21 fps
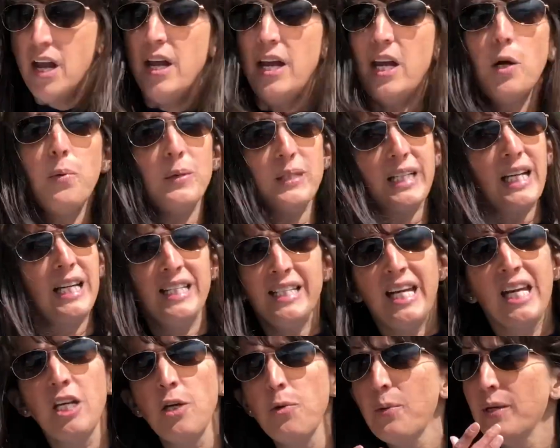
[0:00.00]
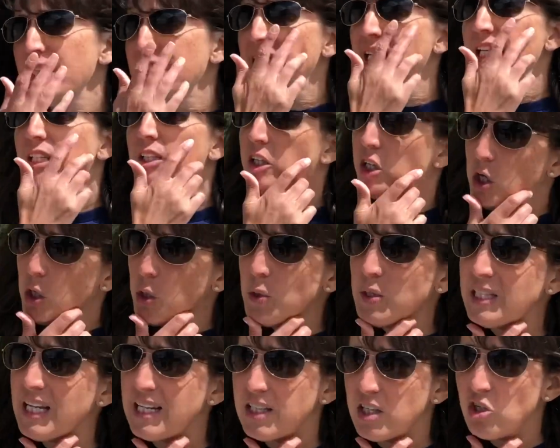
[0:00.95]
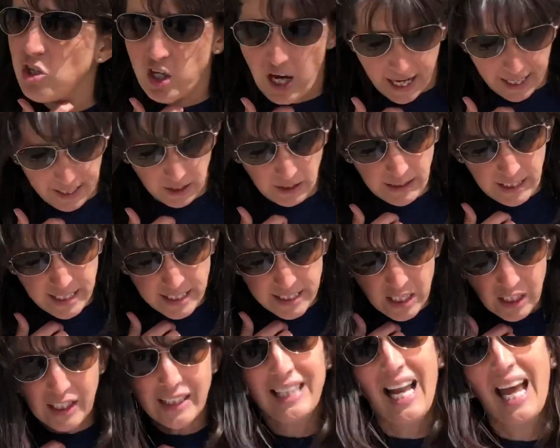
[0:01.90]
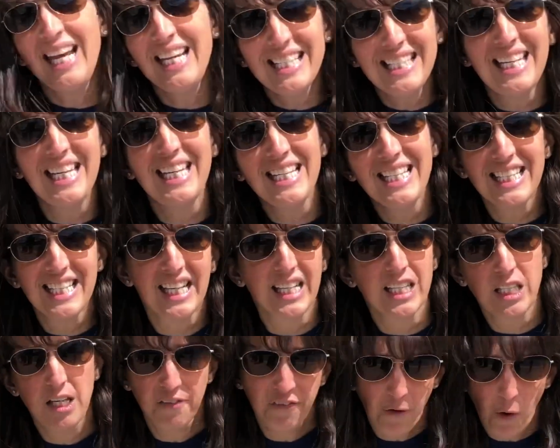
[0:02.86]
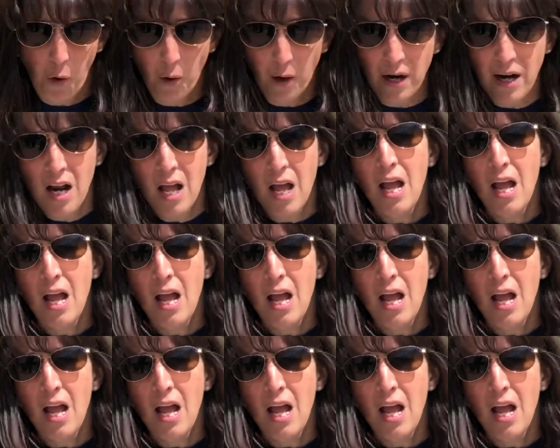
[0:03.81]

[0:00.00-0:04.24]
It was continuously used as a jail until 1964.